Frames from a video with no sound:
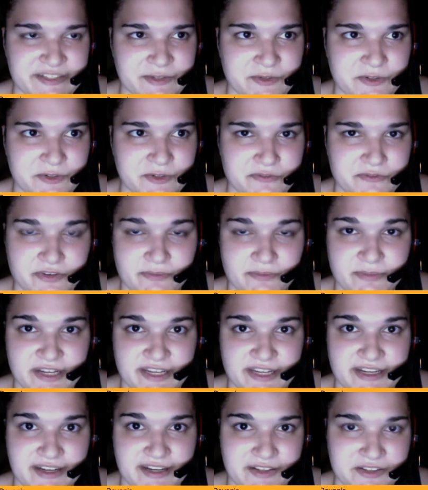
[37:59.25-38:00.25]
or from
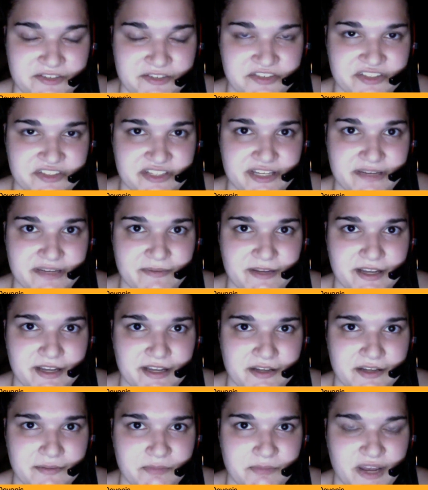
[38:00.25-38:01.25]
my other site,
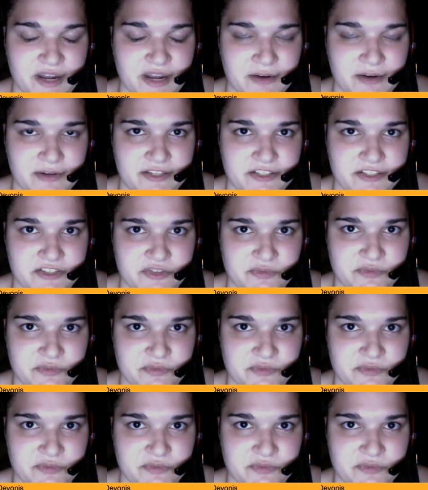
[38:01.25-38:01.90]
Power Rangers